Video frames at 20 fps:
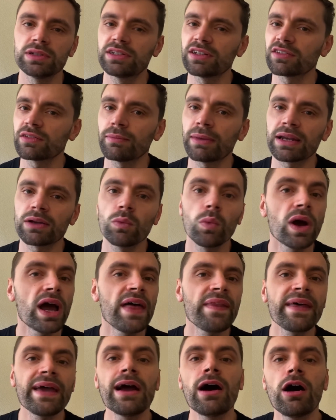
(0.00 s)
it doesn't matter
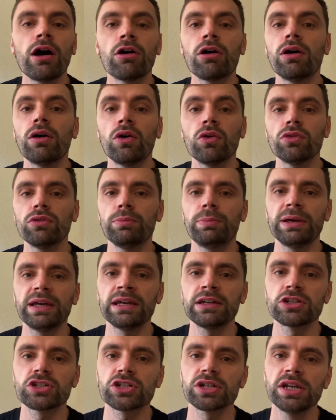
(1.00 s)
where they are on the
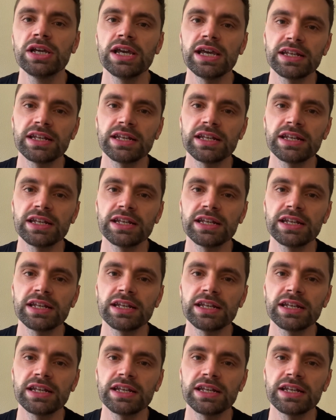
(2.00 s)
pitch,